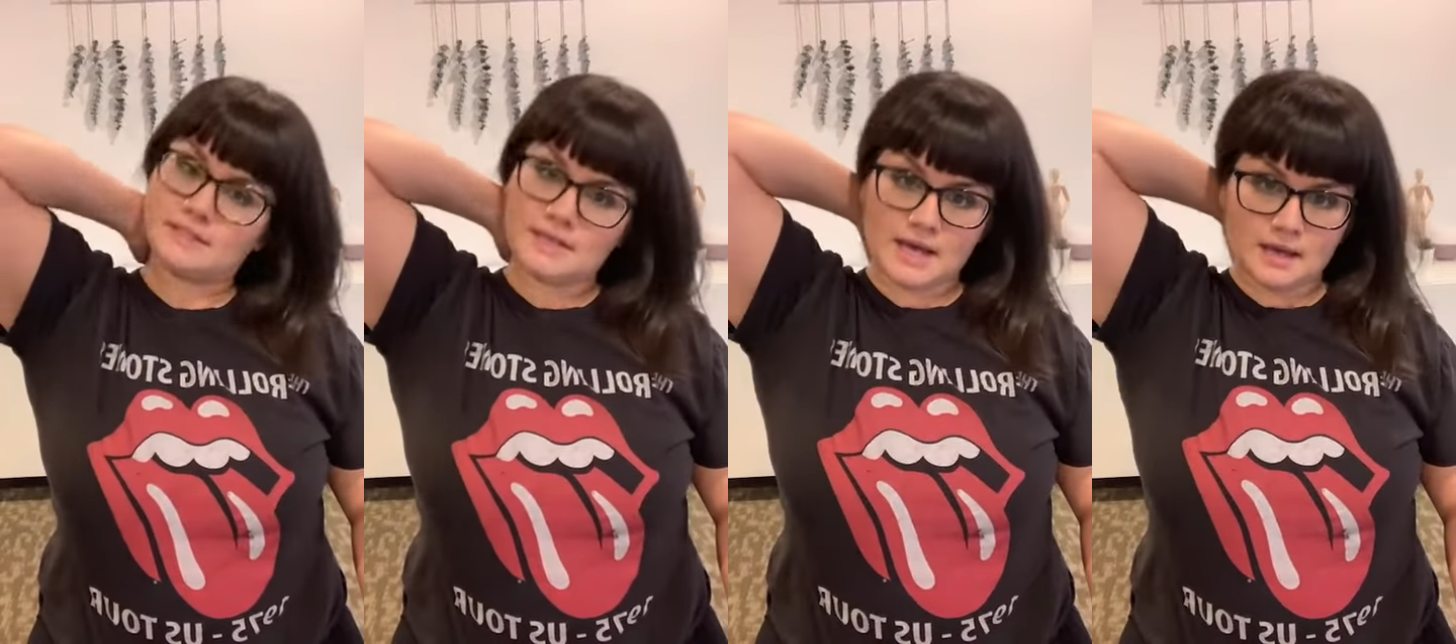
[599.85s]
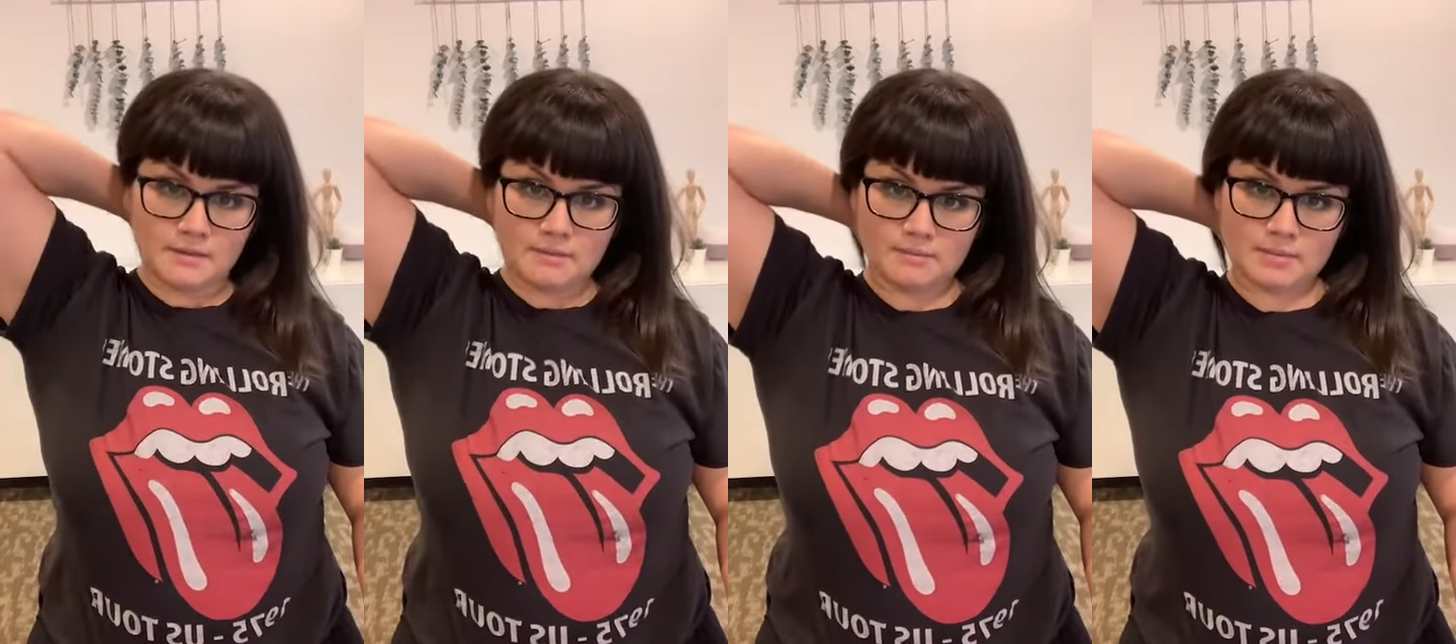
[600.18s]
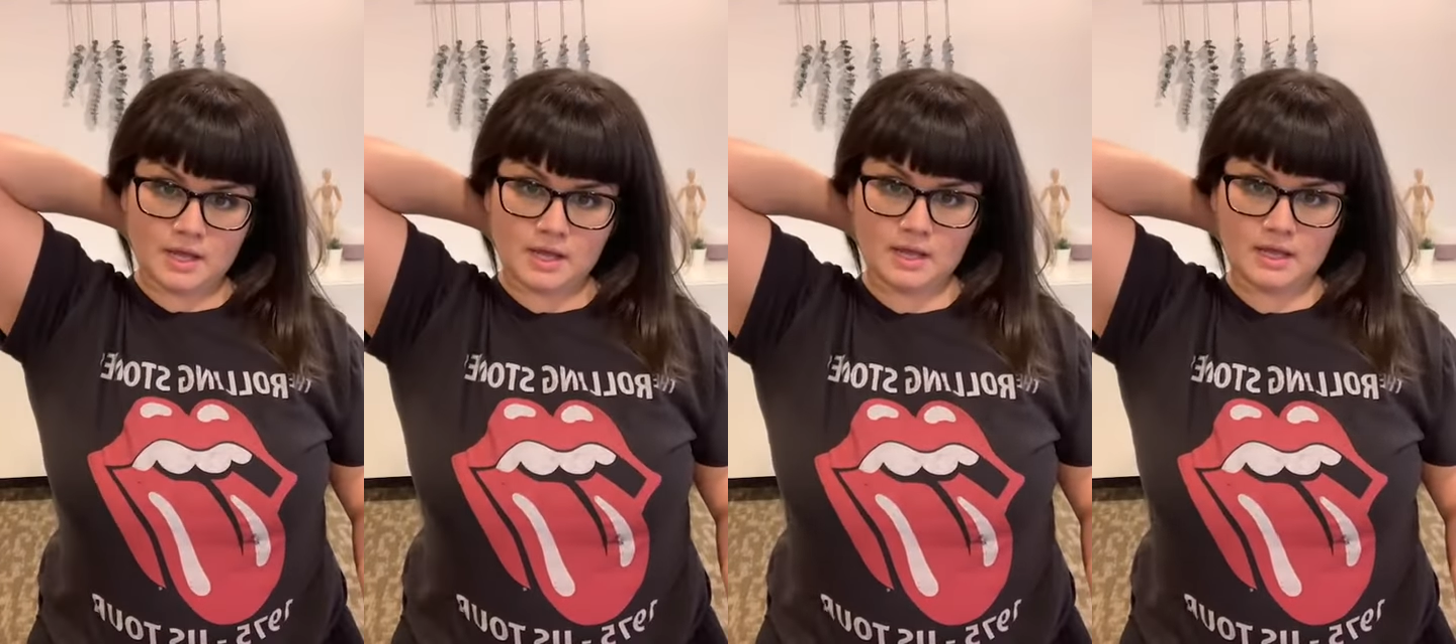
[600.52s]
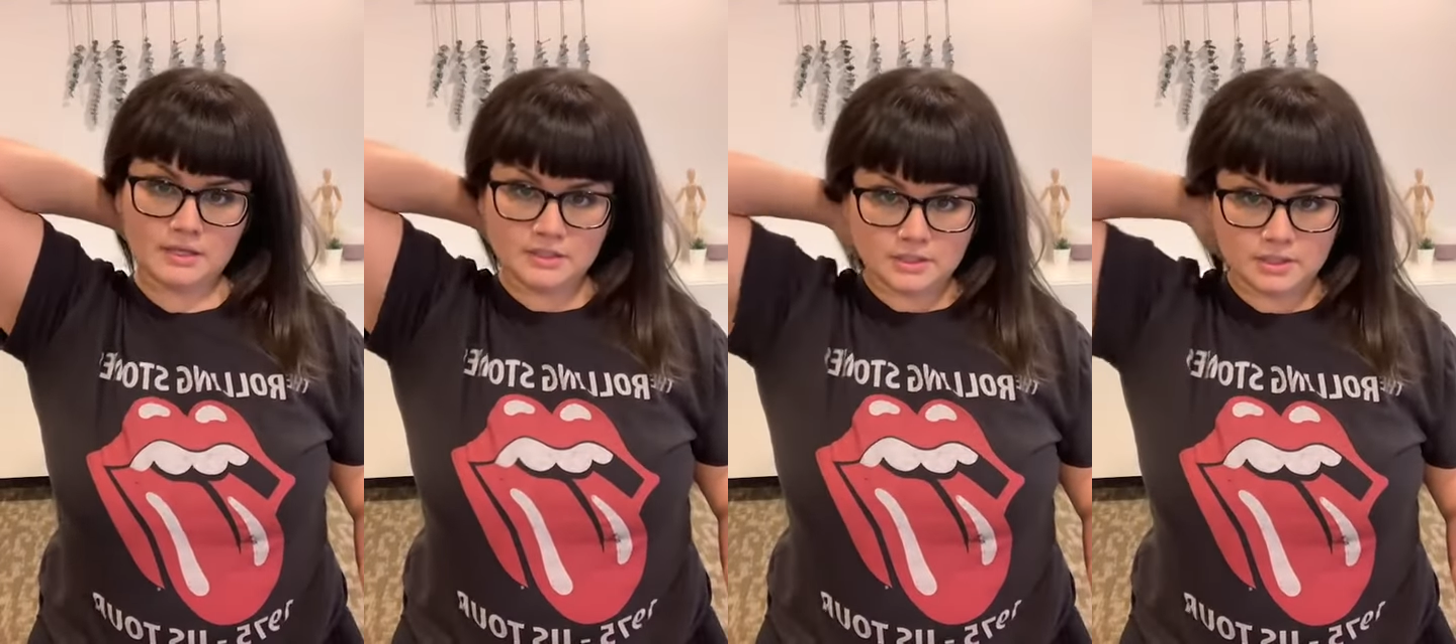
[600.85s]
that
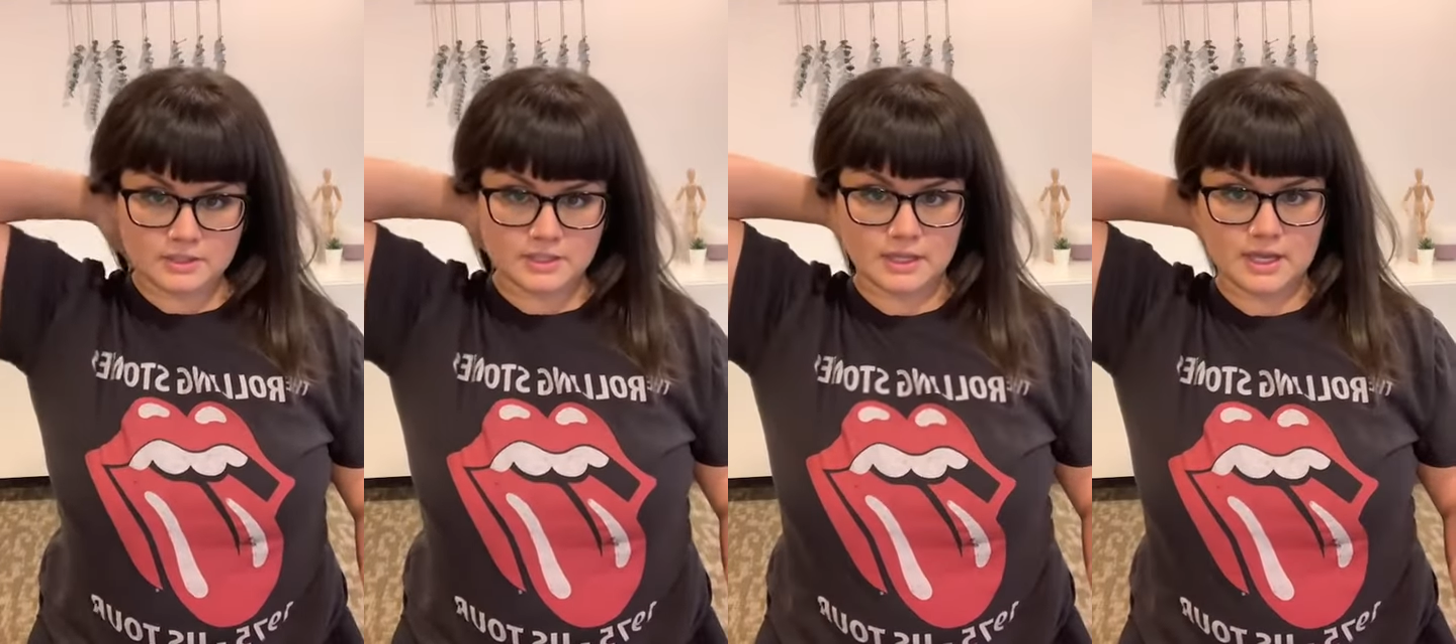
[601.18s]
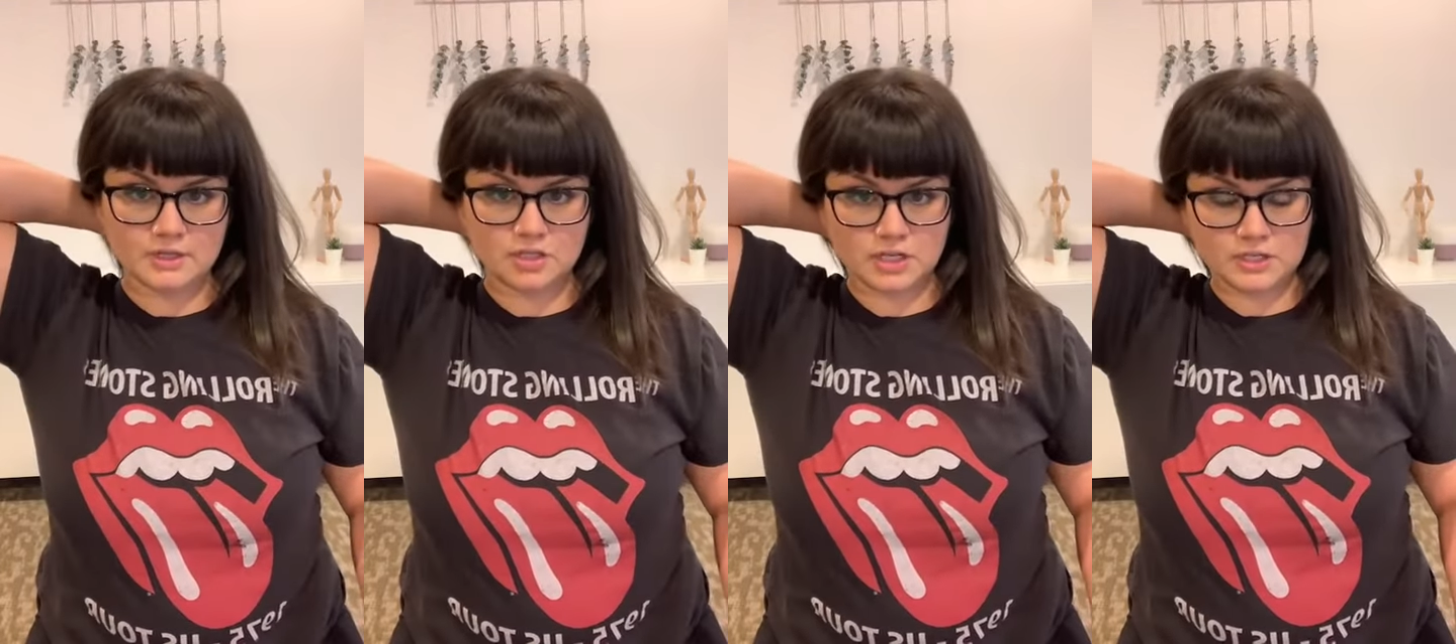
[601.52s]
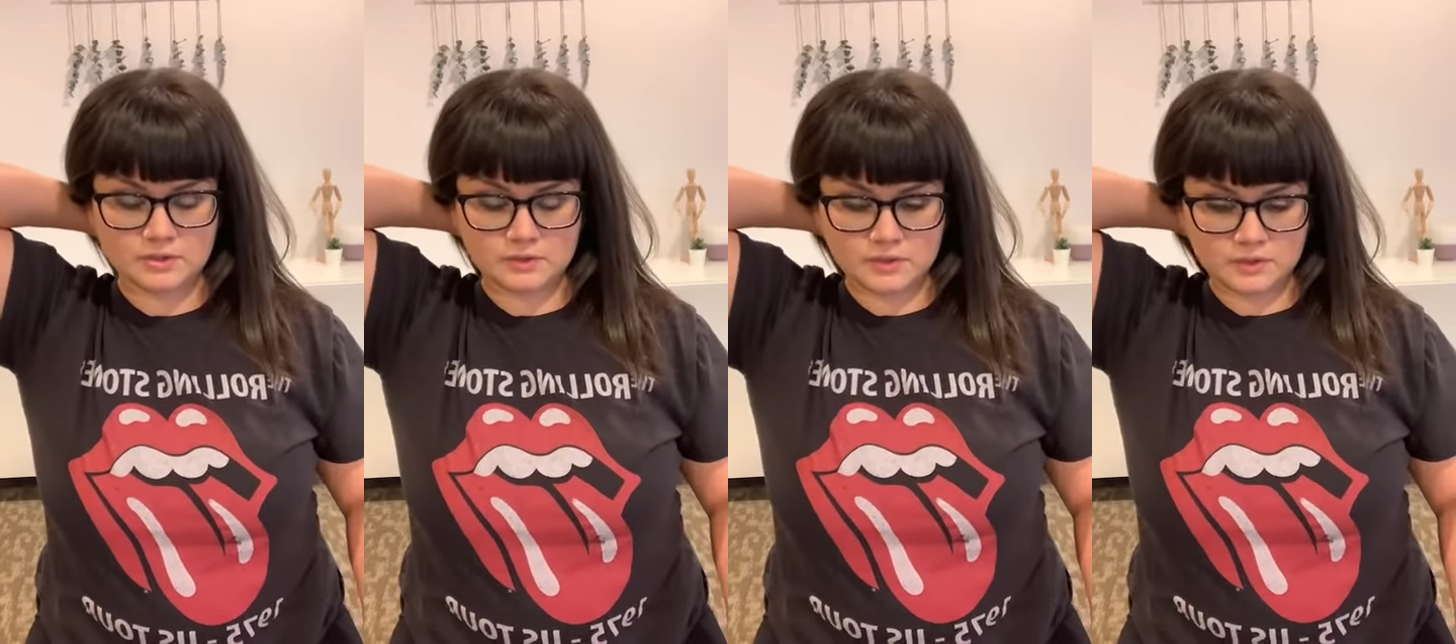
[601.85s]
behind, and just again, gentle